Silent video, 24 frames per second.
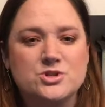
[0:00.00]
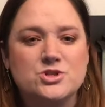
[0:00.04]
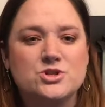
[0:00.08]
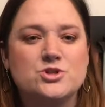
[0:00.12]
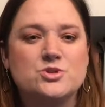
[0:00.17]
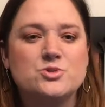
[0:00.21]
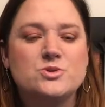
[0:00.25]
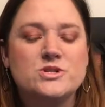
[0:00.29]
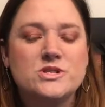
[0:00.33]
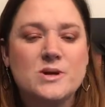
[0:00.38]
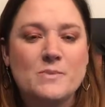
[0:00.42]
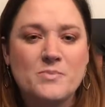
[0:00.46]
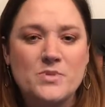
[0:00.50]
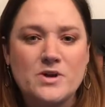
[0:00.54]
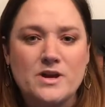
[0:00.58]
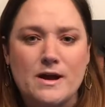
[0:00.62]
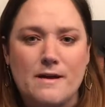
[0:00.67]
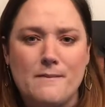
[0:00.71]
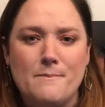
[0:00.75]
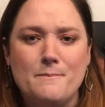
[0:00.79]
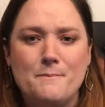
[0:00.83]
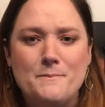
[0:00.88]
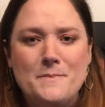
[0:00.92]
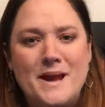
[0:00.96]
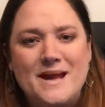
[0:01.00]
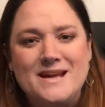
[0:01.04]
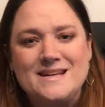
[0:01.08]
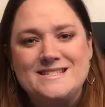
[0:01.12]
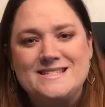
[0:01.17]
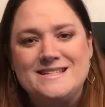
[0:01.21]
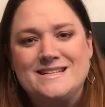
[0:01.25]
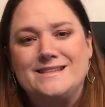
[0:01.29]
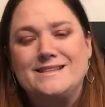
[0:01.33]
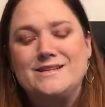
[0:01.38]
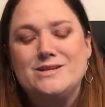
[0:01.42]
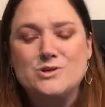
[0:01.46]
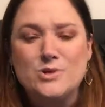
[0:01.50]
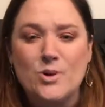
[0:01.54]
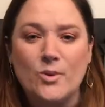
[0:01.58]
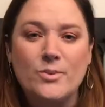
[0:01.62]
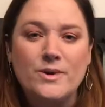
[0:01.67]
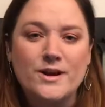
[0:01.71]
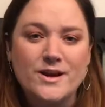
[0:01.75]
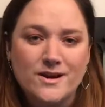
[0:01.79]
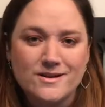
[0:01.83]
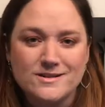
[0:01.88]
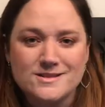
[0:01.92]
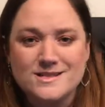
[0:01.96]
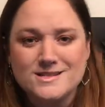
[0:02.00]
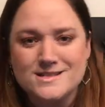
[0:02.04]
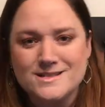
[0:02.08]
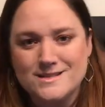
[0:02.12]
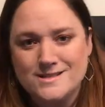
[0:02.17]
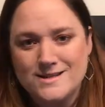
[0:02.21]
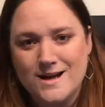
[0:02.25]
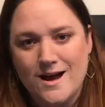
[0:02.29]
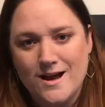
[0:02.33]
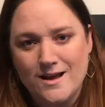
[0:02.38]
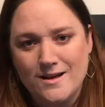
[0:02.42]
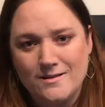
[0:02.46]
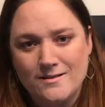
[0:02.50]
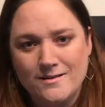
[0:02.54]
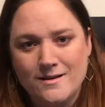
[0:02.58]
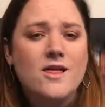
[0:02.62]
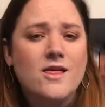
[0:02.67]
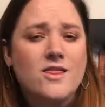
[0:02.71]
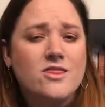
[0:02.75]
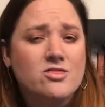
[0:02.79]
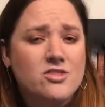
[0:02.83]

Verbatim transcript: to do something amazing that nobody else has done.